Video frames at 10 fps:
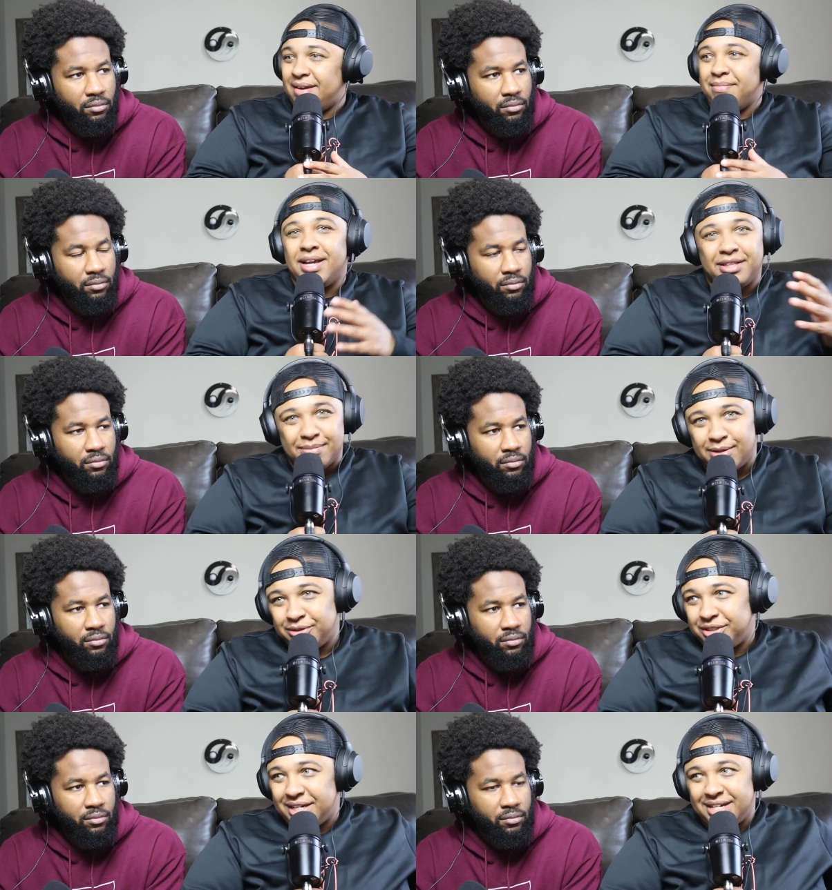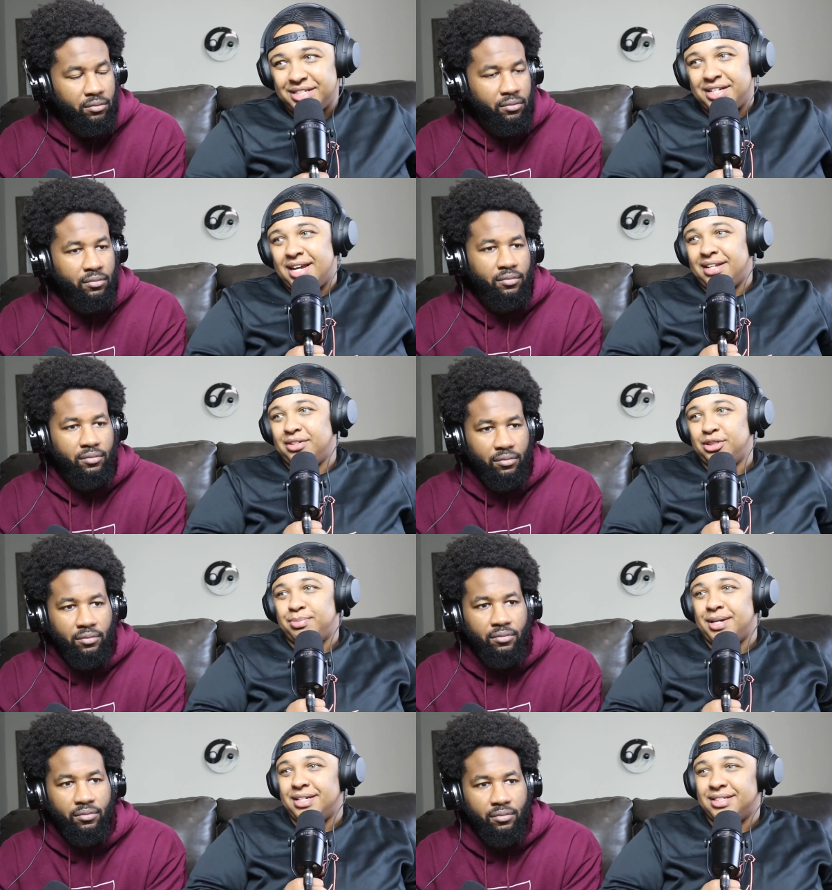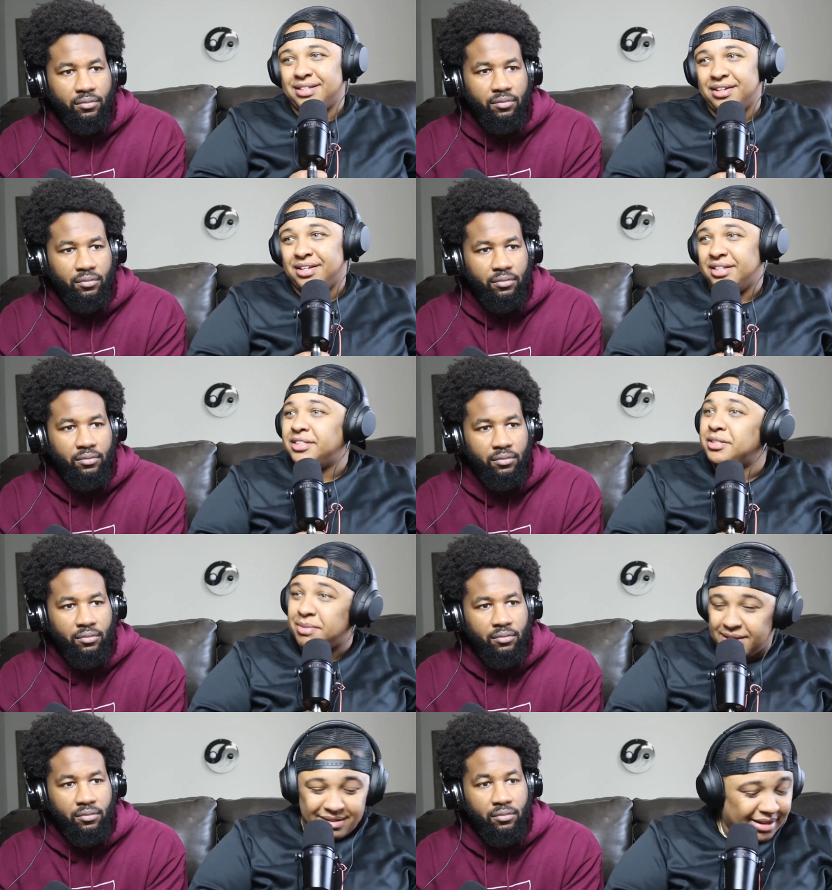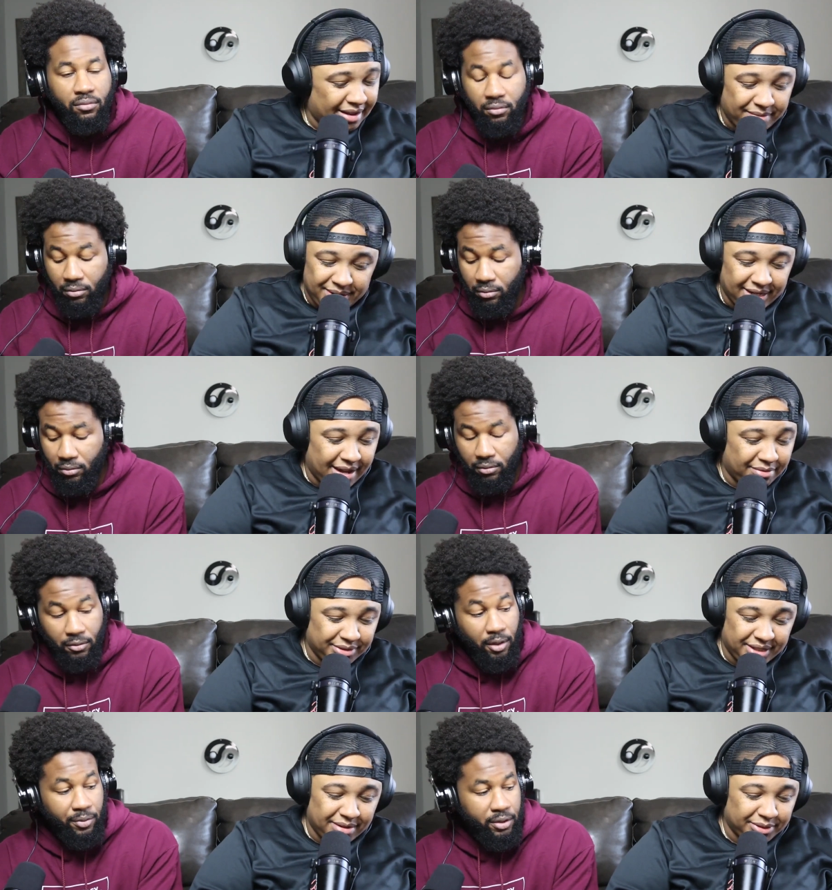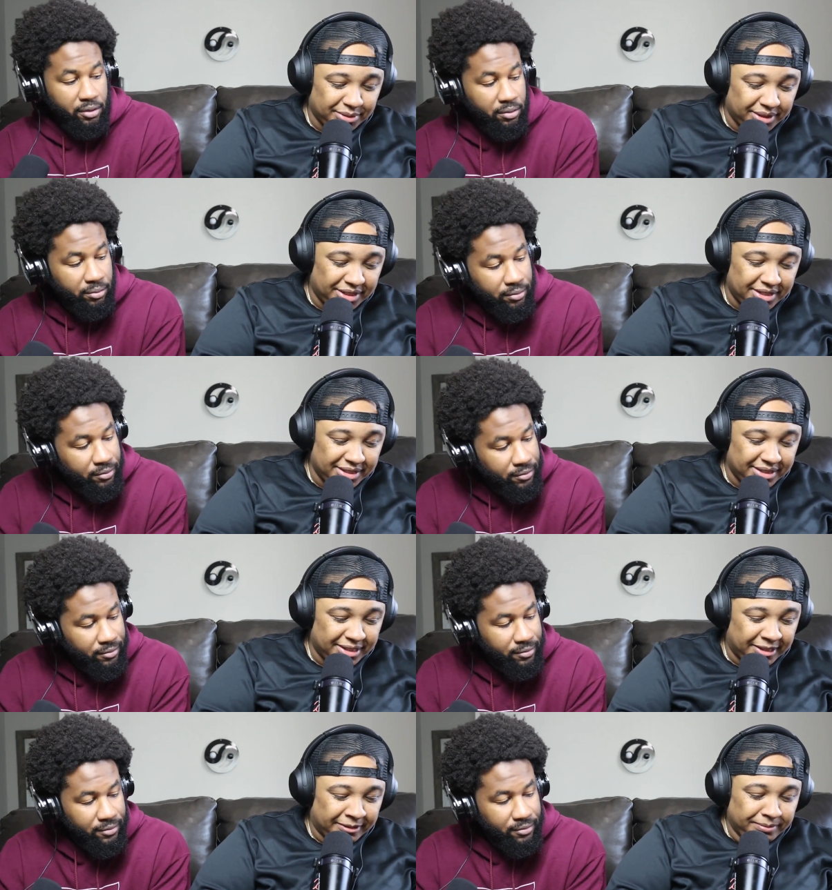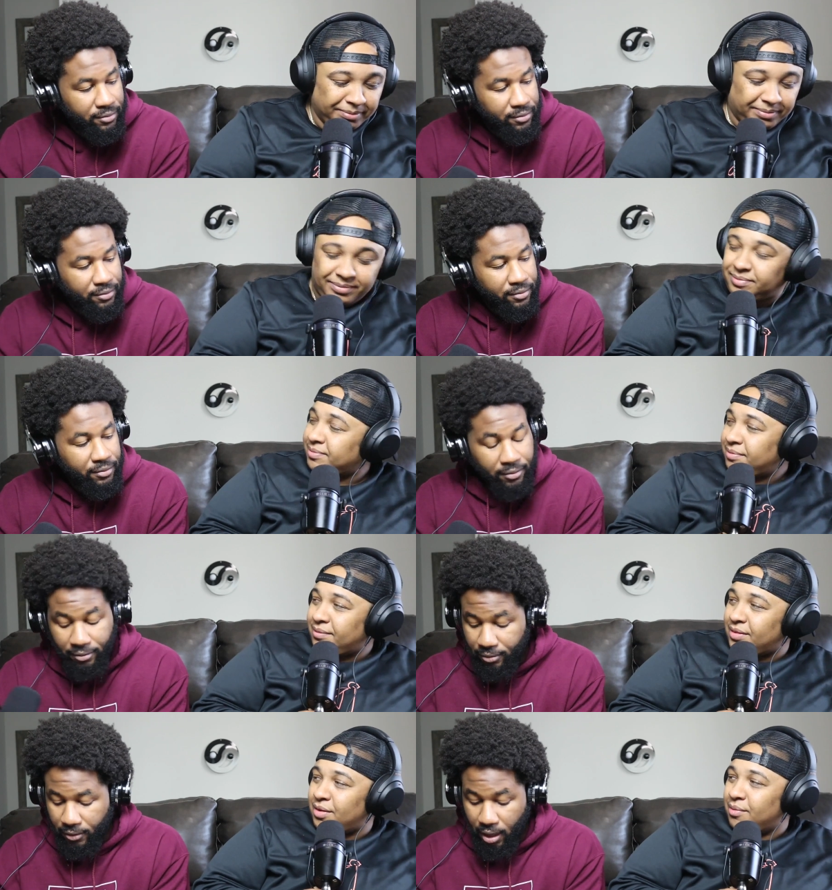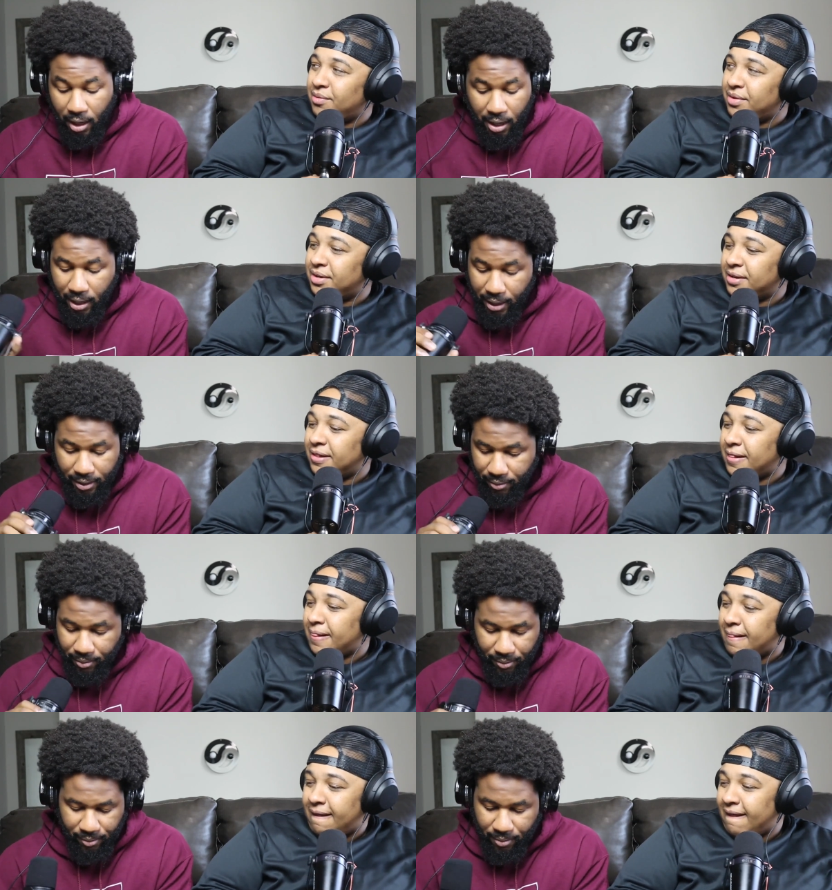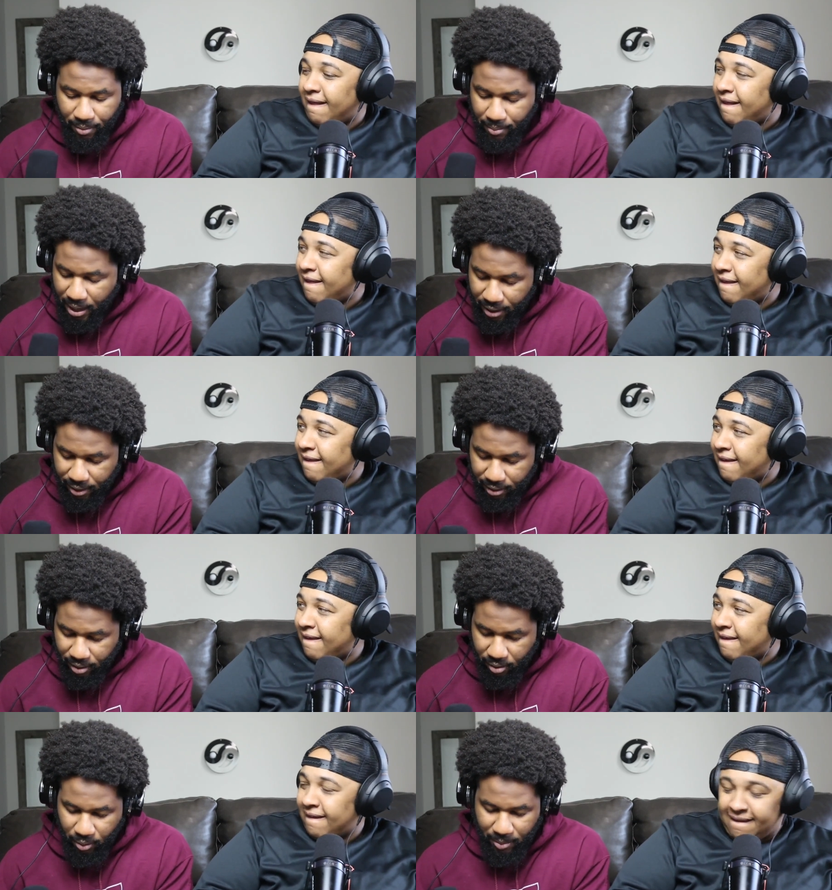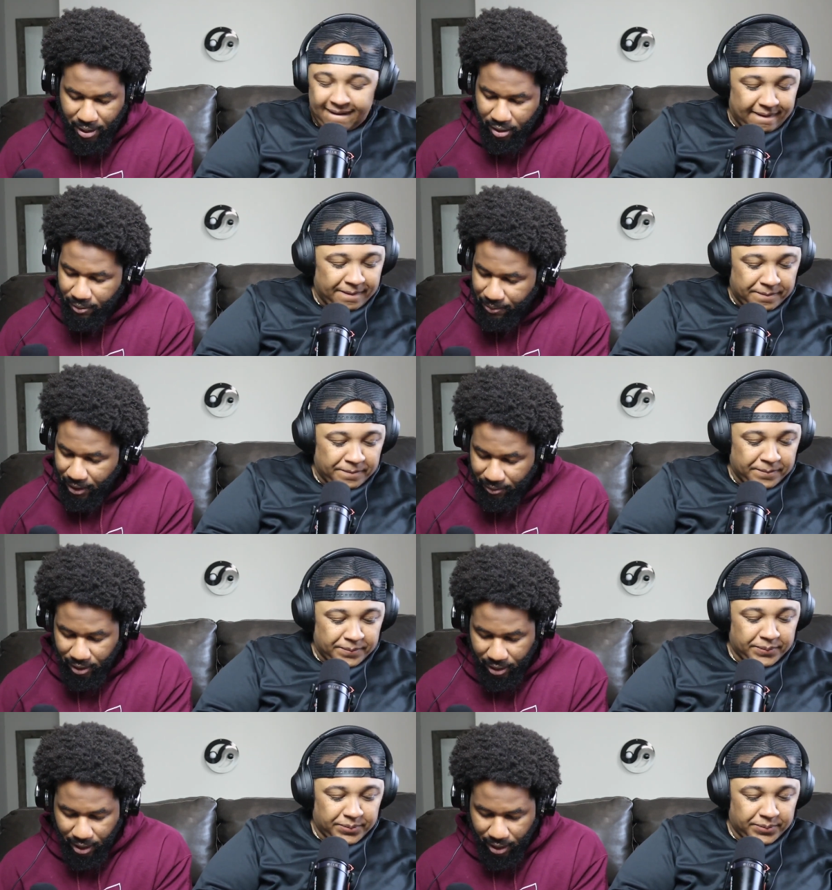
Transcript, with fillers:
Speaker 1: and make the most change in that little space. To me,
Speaker 2: I mean, that was that was really good. Uh, my other one of my other favorite